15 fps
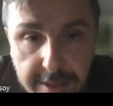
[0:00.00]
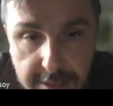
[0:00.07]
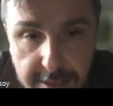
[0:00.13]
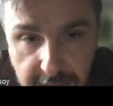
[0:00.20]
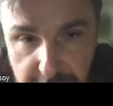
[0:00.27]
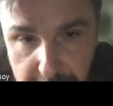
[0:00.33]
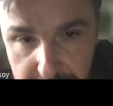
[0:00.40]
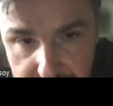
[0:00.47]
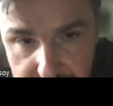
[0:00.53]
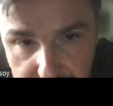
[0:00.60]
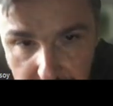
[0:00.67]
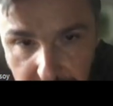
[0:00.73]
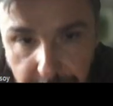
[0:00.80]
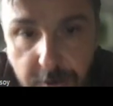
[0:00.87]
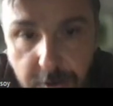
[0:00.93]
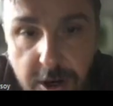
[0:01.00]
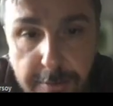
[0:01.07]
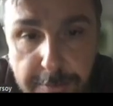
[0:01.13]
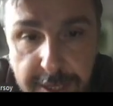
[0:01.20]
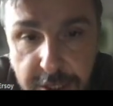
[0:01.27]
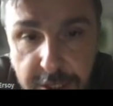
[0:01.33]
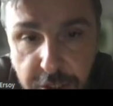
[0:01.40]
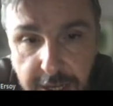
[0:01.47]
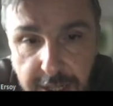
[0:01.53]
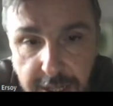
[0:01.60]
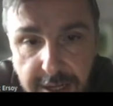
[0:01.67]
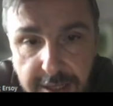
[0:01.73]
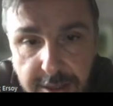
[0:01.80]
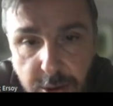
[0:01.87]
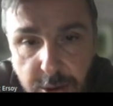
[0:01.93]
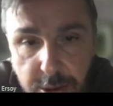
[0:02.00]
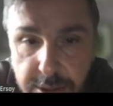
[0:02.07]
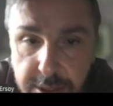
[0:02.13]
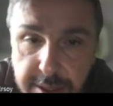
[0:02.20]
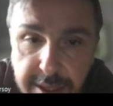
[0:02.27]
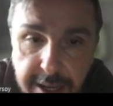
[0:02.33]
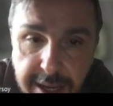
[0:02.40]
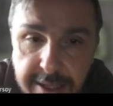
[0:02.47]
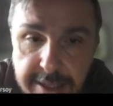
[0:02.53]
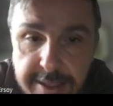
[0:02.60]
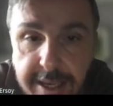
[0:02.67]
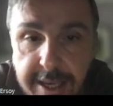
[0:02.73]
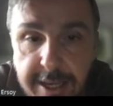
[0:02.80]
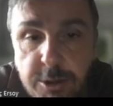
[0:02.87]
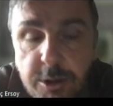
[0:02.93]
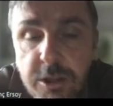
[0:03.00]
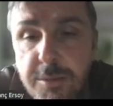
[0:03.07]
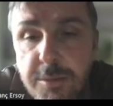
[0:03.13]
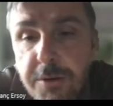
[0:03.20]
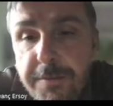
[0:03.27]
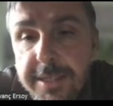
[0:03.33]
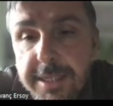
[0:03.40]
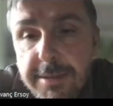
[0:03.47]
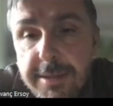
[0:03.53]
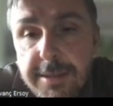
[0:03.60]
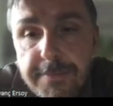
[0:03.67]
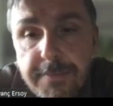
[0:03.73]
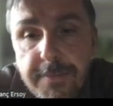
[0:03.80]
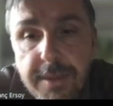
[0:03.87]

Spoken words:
the elements coming from PGL are called the inner diagonal automorphisms.